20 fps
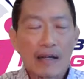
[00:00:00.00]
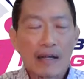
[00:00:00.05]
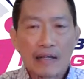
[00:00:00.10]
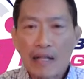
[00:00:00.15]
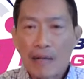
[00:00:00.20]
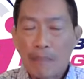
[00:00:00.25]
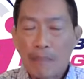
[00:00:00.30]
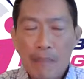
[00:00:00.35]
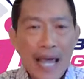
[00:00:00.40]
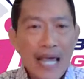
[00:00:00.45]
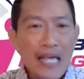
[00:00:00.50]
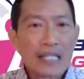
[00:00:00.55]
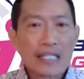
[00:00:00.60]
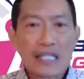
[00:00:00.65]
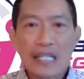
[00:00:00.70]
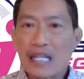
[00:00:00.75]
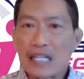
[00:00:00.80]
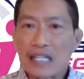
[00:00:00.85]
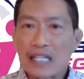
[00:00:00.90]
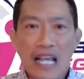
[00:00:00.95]
the, the
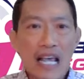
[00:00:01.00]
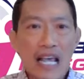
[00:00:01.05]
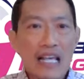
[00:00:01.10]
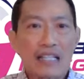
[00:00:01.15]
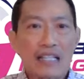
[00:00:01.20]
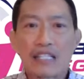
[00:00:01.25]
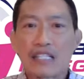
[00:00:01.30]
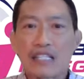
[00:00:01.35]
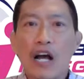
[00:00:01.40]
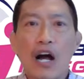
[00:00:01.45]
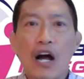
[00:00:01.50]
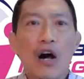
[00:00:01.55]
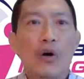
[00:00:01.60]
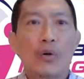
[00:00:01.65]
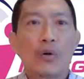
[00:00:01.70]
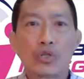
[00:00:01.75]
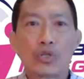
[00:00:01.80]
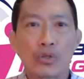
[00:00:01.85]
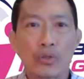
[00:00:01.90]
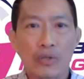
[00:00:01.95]
basis it's
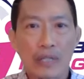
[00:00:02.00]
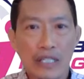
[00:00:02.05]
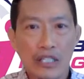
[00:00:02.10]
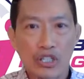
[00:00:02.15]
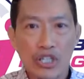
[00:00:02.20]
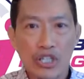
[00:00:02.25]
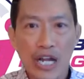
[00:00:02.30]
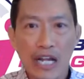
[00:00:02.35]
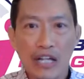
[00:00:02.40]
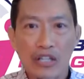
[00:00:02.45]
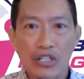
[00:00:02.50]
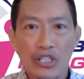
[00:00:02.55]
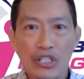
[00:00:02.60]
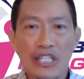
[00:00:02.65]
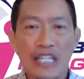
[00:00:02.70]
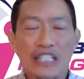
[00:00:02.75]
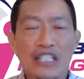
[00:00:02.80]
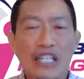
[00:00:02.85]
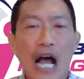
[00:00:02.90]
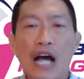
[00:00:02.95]
cultural
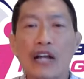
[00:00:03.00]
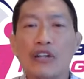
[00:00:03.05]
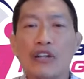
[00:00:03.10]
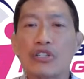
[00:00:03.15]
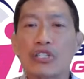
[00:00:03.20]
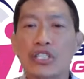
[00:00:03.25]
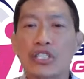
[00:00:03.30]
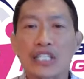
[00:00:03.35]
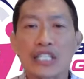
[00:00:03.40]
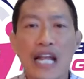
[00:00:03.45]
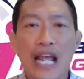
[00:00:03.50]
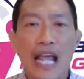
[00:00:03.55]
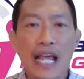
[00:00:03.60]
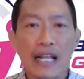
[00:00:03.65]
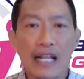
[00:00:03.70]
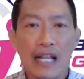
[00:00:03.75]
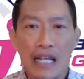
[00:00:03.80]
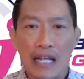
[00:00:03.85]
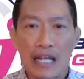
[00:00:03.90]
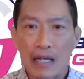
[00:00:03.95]
exchanges, it's
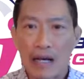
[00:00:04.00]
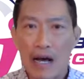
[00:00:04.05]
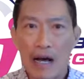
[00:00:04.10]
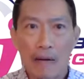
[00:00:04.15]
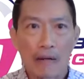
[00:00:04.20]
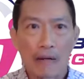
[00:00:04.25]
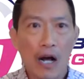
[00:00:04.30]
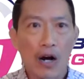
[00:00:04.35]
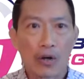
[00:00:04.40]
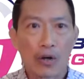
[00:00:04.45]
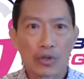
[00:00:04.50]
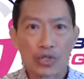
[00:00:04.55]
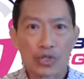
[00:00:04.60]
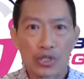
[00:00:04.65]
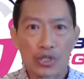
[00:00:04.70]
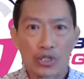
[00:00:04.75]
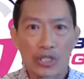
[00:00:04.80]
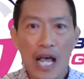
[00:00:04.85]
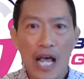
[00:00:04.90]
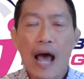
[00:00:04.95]
understanding uh,
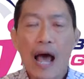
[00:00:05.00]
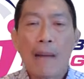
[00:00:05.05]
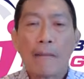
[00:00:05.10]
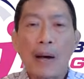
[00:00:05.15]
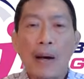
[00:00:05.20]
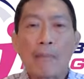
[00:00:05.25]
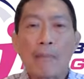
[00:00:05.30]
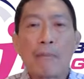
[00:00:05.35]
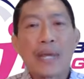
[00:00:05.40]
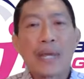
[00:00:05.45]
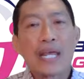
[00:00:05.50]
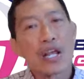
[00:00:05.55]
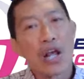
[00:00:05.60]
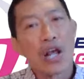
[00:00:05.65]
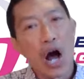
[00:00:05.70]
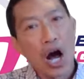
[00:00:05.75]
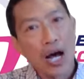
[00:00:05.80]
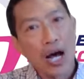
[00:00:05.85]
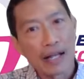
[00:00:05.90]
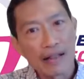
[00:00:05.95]
cultures. But
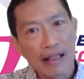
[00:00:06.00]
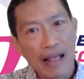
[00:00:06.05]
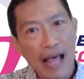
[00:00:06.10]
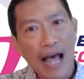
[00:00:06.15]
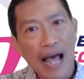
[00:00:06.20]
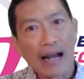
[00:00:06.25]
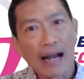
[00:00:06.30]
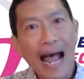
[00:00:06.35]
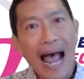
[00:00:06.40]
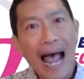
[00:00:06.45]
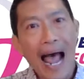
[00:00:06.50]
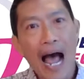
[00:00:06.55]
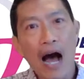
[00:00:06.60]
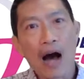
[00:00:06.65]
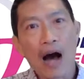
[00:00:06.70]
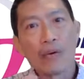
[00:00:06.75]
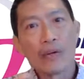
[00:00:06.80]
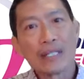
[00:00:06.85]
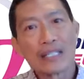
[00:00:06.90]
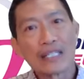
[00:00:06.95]
beyond that,
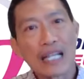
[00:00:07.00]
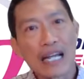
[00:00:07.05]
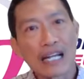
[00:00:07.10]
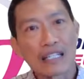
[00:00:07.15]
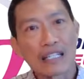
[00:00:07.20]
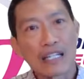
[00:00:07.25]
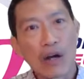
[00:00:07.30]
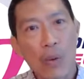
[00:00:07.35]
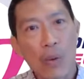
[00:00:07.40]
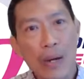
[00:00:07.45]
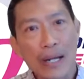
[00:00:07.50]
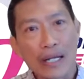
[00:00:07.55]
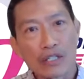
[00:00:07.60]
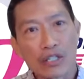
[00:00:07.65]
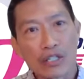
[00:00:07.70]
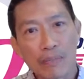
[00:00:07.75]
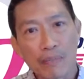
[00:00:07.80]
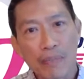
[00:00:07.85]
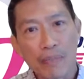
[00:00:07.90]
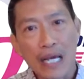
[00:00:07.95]
how is that
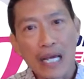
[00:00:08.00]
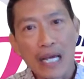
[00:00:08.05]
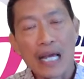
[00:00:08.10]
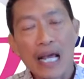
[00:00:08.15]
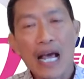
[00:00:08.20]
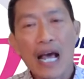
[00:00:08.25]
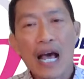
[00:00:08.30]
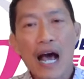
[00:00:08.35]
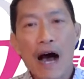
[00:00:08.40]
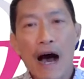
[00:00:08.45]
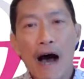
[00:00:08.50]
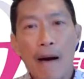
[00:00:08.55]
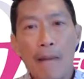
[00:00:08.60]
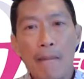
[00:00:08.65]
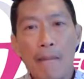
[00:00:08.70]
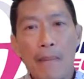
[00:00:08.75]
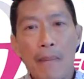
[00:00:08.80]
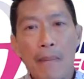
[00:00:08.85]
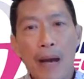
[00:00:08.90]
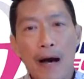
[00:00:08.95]
going to be
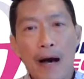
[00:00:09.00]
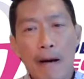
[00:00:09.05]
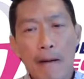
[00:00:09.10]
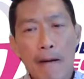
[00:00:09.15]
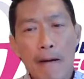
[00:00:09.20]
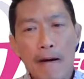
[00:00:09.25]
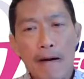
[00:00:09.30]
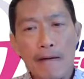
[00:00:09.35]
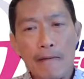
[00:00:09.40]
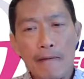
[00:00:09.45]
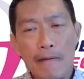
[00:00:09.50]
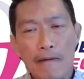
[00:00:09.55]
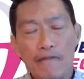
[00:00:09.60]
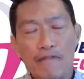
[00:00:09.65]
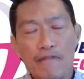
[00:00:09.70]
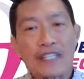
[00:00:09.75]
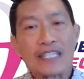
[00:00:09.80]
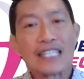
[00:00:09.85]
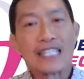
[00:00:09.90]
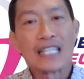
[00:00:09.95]
um, uh, uh,
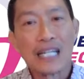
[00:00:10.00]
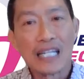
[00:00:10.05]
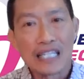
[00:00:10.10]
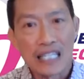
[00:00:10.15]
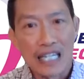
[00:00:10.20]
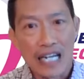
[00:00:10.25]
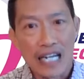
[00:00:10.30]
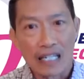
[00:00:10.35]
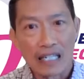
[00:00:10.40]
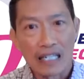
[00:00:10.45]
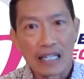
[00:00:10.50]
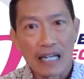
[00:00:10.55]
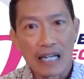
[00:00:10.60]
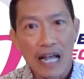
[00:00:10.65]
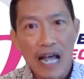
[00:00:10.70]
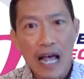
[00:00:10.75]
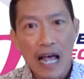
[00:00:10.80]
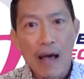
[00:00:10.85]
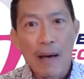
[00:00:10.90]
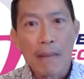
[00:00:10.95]
facilitated?
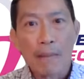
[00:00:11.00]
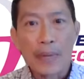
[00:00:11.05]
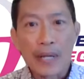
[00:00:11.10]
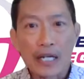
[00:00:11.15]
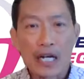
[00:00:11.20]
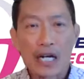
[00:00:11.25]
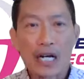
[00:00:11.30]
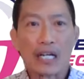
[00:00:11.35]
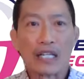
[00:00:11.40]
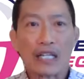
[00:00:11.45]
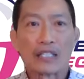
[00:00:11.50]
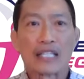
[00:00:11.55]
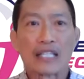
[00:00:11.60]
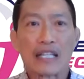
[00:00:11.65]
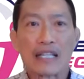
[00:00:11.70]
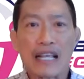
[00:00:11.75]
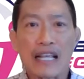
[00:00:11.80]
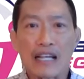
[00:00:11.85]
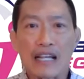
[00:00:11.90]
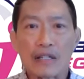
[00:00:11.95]
Because
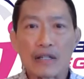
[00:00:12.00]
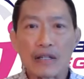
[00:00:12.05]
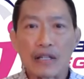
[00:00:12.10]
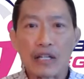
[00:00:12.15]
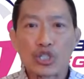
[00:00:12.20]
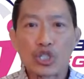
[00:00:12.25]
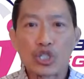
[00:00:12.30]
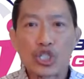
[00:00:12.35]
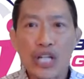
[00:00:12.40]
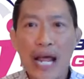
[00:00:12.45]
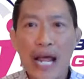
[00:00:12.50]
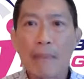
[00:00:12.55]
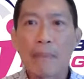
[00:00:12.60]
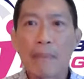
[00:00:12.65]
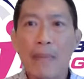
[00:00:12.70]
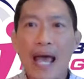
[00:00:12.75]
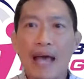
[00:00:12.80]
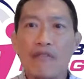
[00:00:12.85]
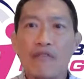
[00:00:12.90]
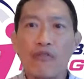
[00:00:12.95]
the, the
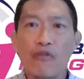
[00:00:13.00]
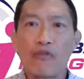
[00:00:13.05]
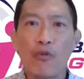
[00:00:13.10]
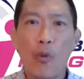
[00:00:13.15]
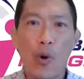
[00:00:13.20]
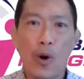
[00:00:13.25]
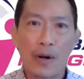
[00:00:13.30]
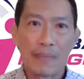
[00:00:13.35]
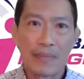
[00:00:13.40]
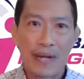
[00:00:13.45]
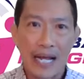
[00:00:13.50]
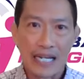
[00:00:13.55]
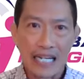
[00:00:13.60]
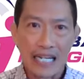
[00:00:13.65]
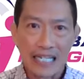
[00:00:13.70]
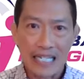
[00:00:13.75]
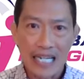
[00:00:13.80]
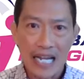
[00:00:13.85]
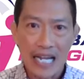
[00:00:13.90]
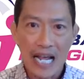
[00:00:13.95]
shape and form
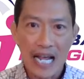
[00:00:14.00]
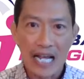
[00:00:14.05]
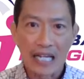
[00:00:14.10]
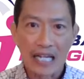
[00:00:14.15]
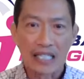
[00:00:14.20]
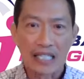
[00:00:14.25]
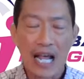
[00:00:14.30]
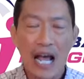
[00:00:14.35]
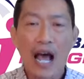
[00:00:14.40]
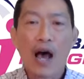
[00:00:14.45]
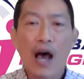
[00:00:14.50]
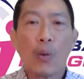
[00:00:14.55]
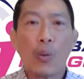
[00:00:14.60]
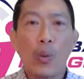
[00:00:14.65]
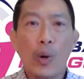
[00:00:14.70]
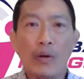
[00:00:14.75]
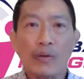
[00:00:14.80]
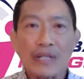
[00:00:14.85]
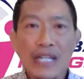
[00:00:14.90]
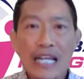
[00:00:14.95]
that it takes
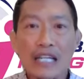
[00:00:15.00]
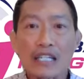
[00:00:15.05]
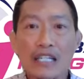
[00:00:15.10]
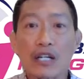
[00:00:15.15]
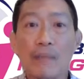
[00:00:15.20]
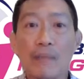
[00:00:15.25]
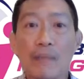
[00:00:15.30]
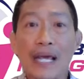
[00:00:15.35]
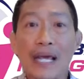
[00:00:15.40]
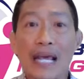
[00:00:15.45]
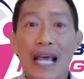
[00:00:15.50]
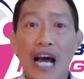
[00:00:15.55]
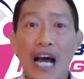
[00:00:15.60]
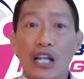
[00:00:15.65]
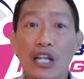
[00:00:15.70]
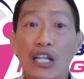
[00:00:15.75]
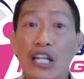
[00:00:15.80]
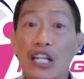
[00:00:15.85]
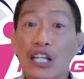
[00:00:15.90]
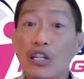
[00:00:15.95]
will need to be
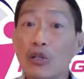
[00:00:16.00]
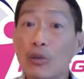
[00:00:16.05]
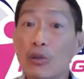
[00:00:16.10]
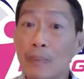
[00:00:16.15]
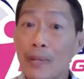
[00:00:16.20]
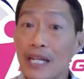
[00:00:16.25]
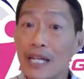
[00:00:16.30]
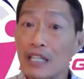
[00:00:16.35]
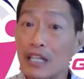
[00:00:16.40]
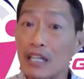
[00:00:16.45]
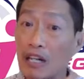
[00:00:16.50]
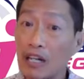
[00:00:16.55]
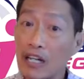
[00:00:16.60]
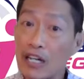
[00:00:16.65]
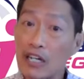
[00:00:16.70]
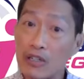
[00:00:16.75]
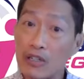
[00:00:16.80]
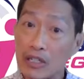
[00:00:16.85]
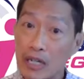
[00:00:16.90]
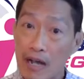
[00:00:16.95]
a little bit
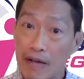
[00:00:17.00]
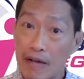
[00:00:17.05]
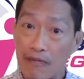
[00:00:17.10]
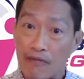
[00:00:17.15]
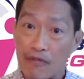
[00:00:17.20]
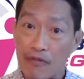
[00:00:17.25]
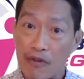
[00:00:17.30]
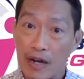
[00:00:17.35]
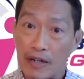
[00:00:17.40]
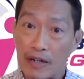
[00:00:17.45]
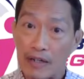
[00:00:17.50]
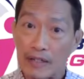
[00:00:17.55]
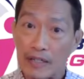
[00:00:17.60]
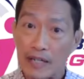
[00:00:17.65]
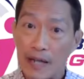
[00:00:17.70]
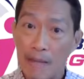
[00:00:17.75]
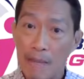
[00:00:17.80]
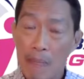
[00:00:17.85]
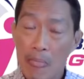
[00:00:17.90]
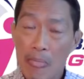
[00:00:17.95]
clearer up front.
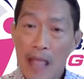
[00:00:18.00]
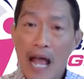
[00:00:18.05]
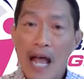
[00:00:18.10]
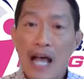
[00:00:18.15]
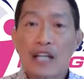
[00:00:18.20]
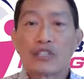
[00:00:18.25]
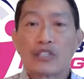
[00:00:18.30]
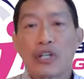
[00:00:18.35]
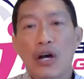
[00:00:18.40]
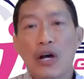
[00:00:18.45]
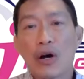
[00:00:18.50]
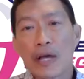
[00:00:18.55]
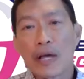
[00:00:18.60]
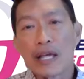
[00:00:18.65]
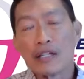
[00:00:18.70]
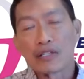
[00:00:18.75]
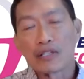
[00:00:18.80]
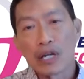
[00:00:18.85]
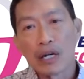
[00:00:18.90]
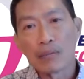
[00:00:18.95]
So
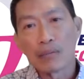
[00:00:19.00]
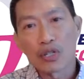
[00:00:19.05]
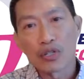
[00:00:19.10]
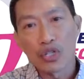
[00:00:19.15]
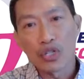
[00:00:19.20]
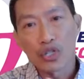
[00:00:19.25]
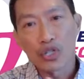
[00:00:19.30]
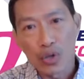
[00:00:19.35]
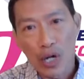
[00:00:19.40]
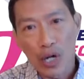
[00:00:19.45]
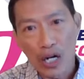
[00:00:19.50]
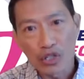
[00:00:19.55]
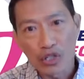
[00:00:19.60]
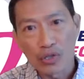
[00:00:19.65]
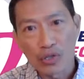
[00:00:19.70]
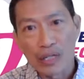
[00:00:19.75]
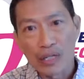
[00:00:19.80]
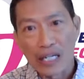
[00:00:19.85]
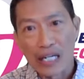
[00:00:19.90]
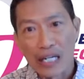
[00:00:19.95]
in terms of
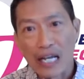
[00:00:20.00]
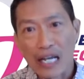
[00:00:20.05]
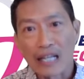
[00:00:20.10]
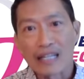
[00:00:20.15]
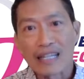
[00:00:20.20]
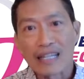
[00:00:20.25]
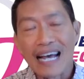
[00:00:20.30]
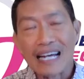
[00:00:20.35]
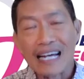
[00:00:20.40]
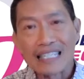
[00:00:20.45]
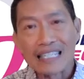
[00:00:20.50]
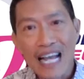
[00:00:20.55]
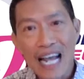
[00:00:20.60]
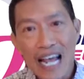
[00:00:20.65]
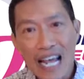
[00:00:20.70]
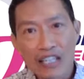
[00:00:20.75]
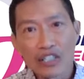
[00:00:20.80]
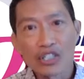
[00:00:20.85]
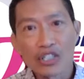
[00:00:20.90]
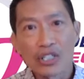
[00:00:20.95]
structuring it, the
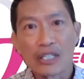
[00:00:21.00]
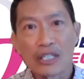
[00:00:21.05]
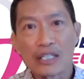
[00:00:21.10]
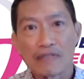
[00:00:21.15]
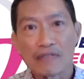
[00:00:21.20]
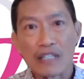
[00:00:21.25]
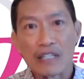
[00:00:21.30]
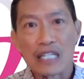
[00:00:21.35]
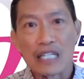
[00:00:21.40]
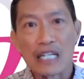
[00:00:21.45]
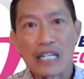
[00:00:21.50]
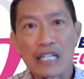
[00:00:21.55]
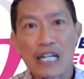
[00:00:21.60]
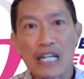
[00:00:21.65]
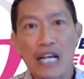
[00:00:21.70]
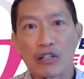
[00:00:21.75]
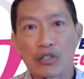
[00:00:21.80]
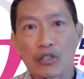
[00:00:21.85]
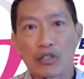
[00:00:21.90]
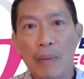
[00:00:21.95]
attention of the
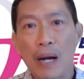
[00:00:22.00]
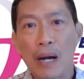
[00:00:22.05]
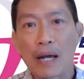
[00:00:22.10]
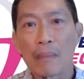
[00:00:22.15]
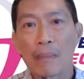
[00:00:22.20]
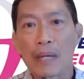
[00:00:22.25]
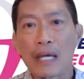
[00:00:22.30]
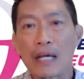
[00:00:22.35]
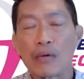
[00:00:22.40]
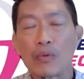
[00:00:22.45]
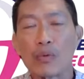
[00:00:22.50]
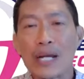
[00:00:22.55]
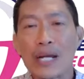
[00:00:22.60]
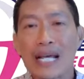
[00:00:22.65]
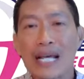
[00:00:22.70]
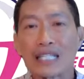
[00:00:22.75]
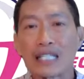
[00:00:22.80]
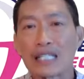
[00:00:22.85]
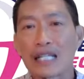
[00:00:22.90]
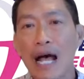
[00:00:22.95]
details might be
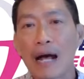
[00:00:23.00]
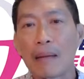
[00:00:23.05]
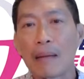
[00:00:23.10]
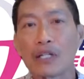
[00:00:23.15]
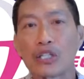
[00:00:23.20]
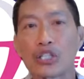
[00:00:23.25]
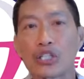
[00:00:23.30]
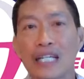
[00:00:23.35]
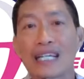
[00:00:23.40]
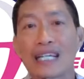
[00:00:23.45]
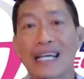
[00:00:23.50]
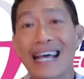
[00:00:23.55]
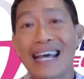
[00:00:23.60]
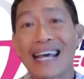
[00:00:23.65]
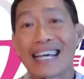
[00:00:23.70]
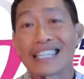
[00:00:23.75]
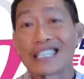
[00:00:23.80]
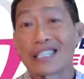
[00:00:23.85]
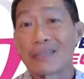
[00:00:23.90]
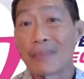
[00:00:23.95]
reestablishing
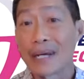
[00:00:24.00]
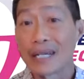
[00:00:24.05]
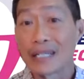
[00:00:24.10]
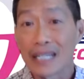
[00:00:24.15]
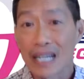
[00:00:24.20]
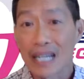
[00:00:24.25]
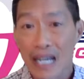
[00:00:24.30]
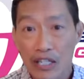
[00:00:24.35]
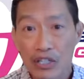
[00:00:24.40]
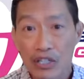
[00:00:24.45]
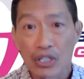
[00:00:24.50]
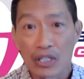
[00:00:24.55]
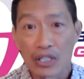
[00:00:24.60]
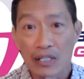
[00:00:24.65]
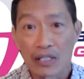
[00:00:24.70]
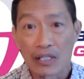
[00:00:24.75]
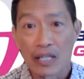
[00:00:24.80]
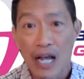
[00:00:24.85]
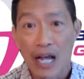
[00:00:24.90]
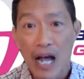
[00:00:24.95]

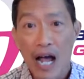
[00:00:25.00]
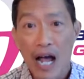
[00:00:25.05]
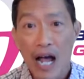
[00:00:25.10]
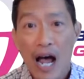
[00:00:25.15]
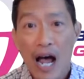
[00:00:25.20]
expectations